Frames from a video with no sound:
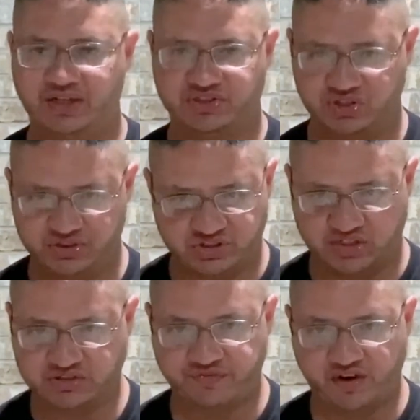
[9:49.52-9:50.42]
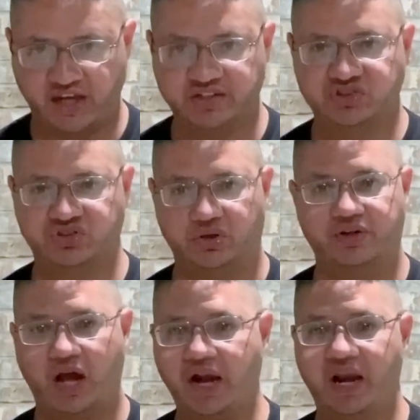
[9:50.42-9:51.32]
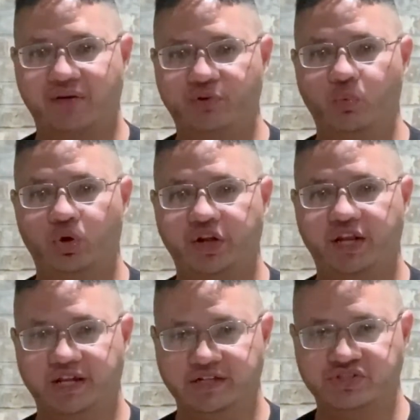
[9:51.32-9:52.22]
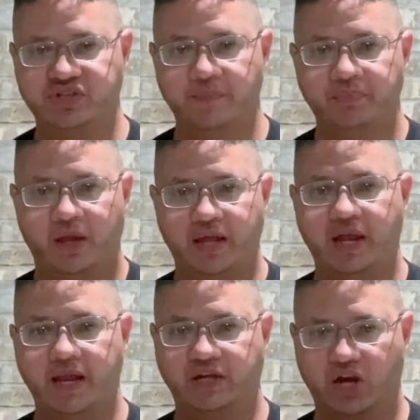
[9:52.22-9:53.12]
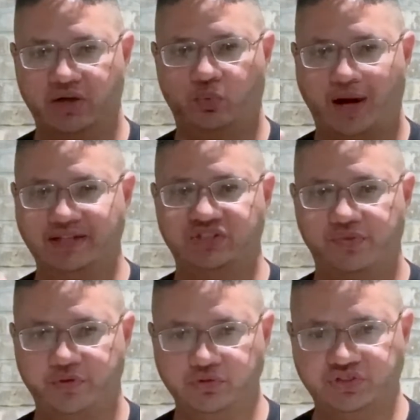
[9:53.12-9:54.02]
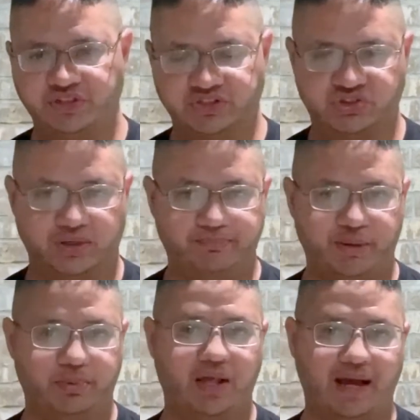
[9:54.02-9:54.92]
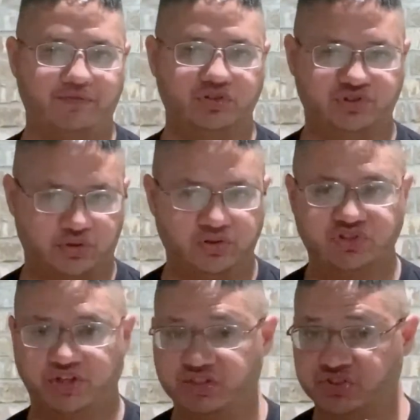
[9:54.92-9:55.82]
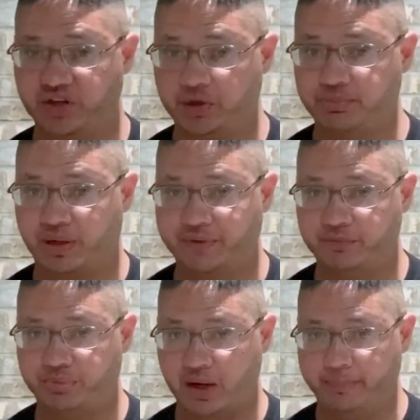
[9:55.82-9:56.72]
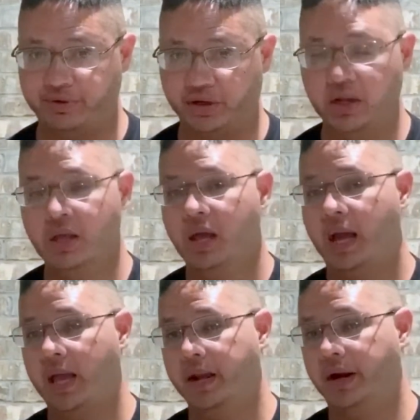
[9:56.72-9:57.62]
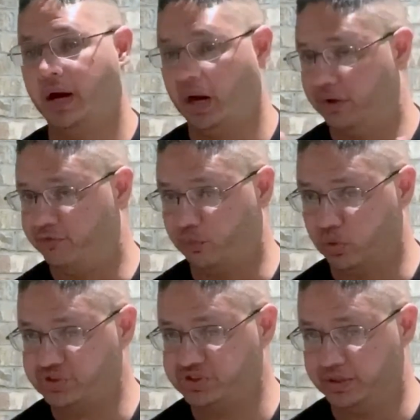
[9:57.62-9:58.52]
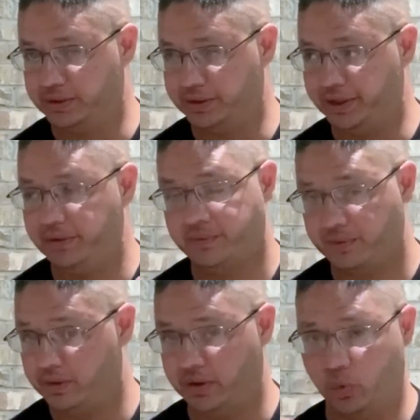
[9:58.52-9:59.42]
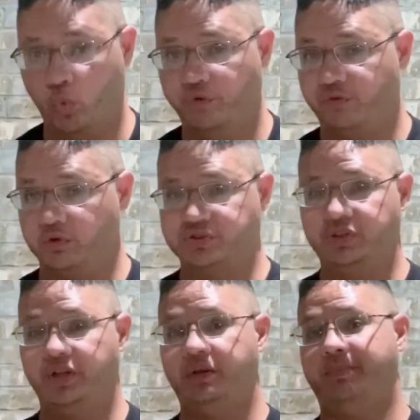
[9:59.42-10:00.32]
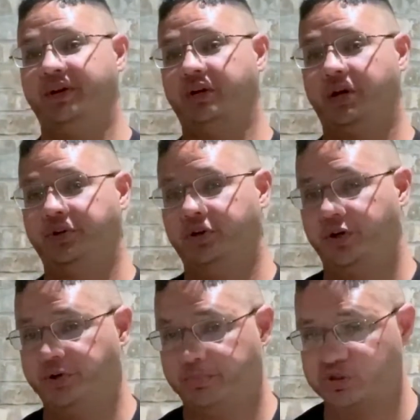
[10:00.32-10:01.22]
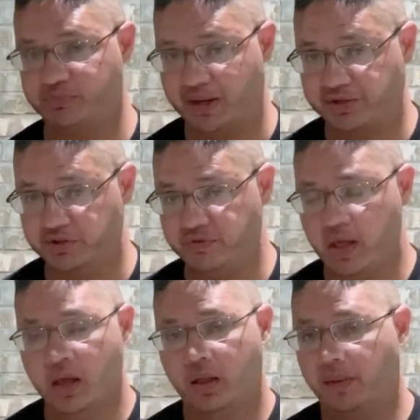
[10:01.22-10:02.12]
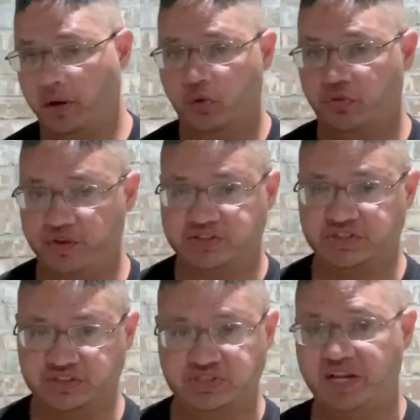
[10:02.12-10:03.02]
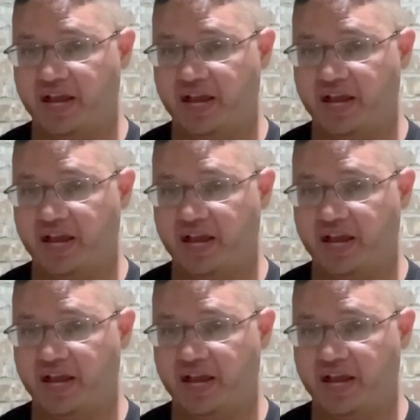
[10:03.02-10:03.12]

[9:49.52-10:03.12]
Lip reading: a justified concern. Not everyone is a gun rights enthusiast. Some people have concerns, and it's their private property. And unfortunately, or fortunately, depending on your perspective, this is the